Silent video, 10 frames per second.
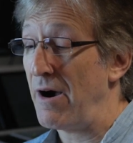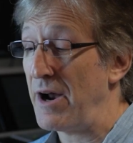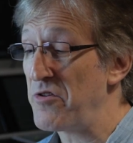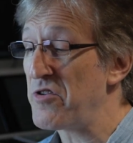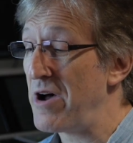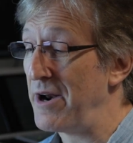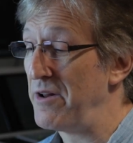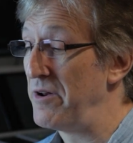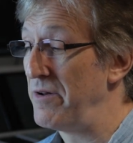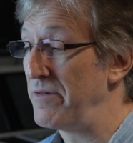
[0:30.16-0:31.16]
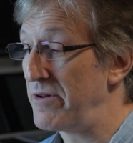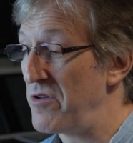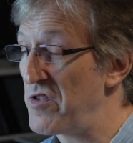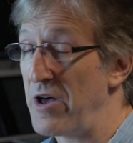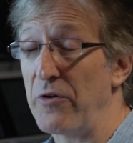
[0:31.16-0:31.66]
I decided
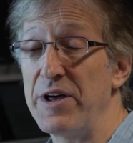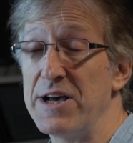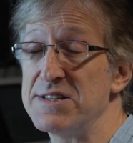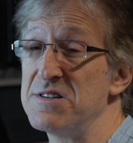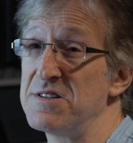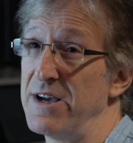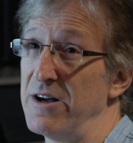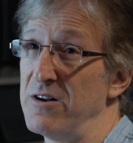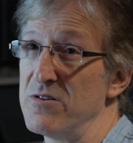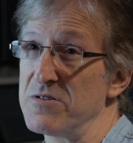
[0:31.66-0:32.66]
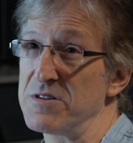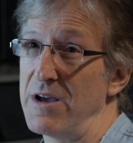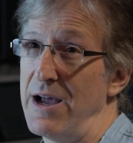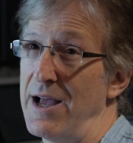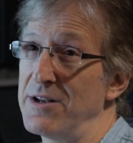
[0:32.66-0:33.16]
to sell the
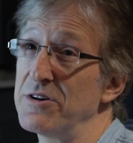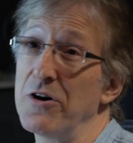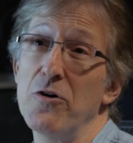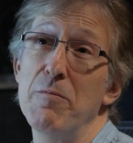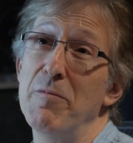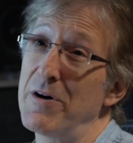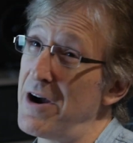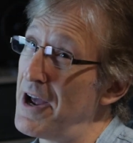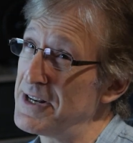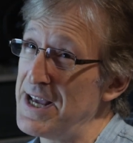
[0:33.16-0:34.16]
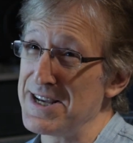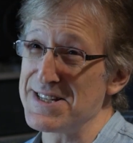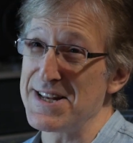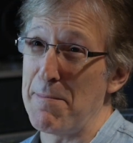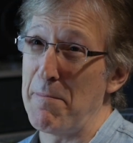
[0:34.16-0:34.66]
SSLs and to go kind of take a
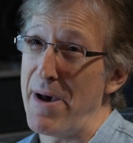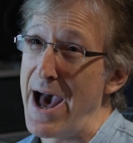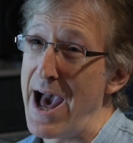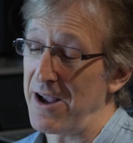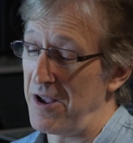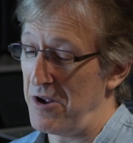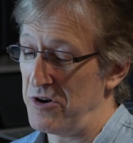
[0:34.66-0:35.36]
step back